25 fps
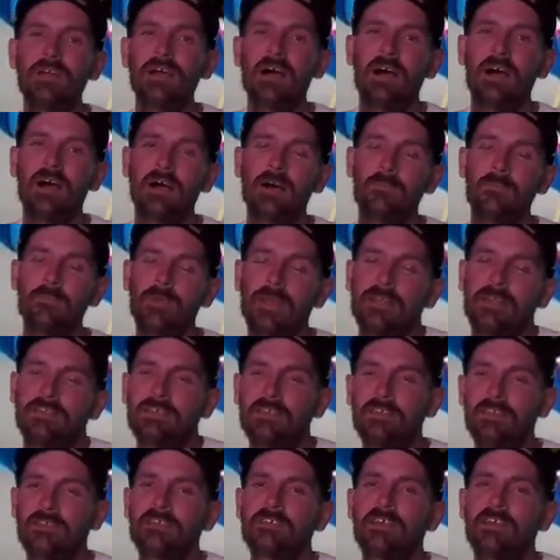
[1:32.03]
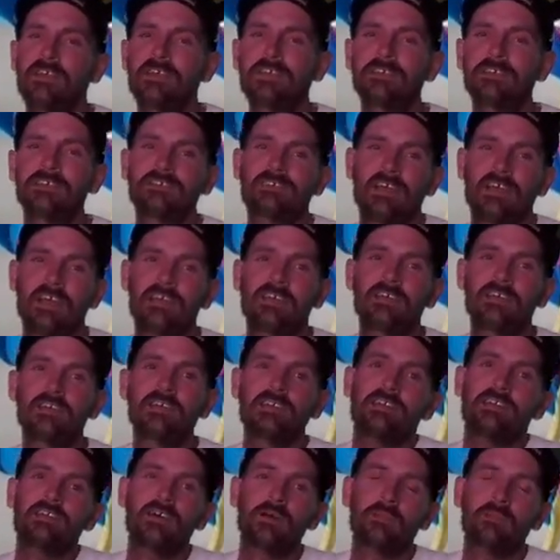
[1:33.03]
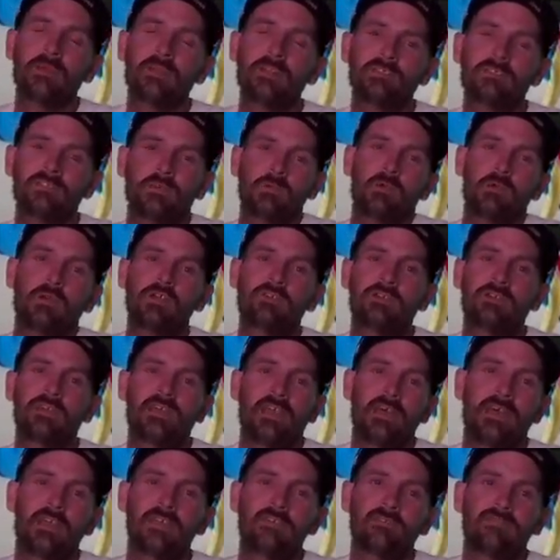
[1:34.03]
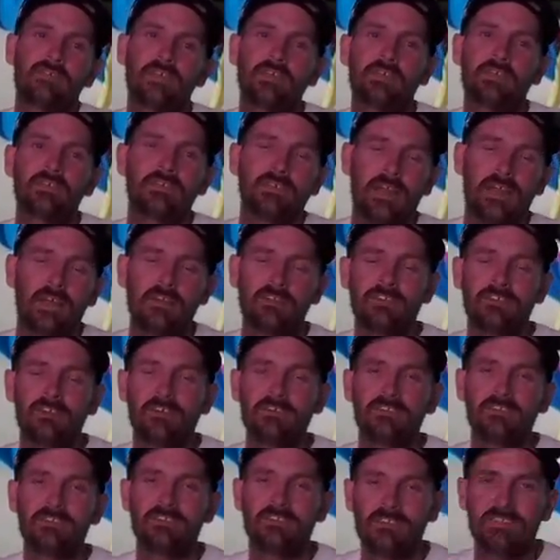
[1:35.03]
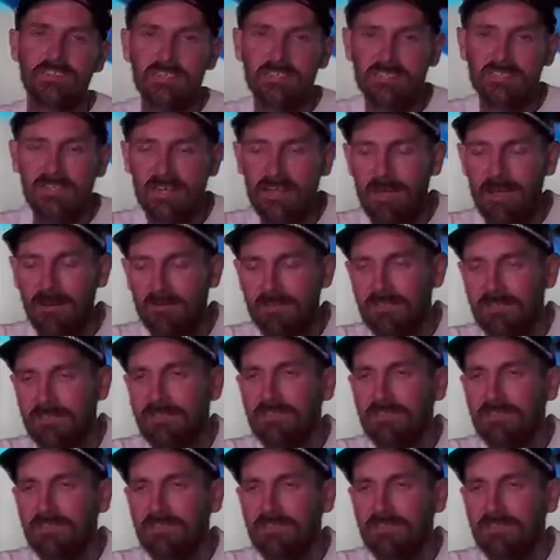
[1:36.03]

But at the end of the day, it's kind of neat. I mean, it's a one-of-a-kind event, kind of start the season out, get the